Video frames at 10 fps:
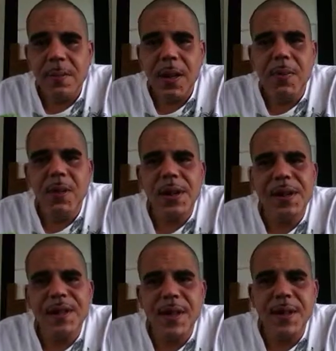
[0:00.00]
people could
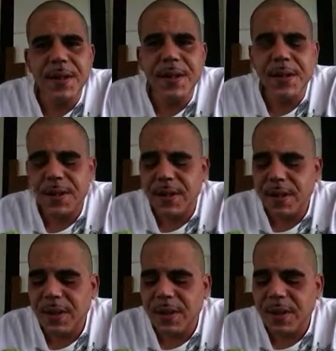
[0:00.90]
sense it.
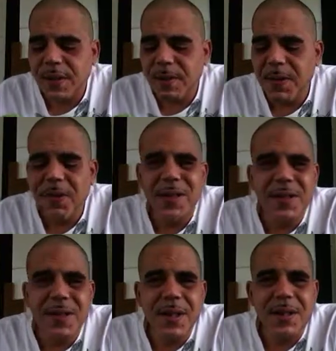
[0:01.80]
People
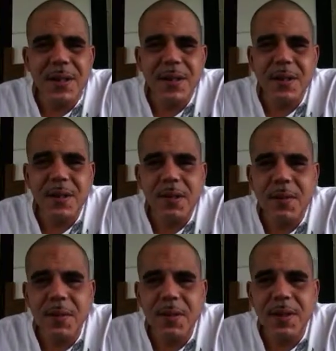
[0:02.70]
could sense
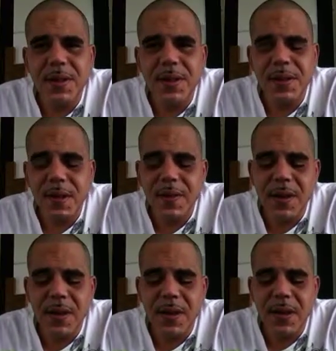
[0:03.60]

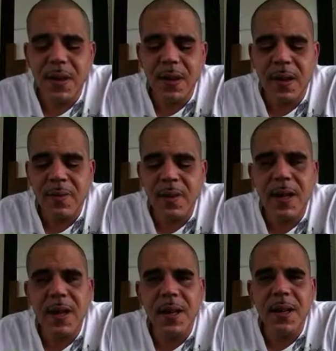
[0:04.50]
if
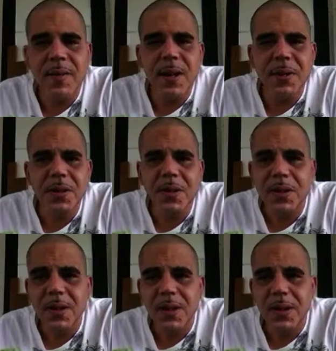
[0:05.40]
you're up to no
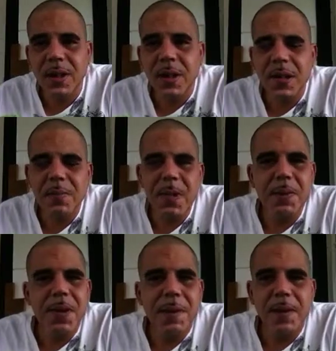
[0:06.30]
good.
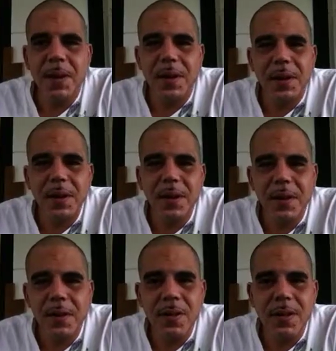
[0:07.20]
People could feel it.
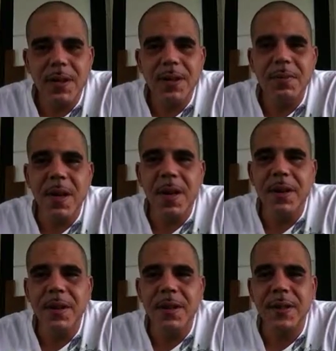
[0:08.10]
It doesn't
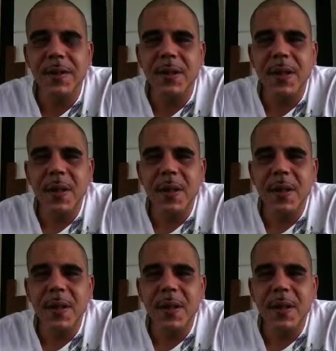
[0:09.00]
matter if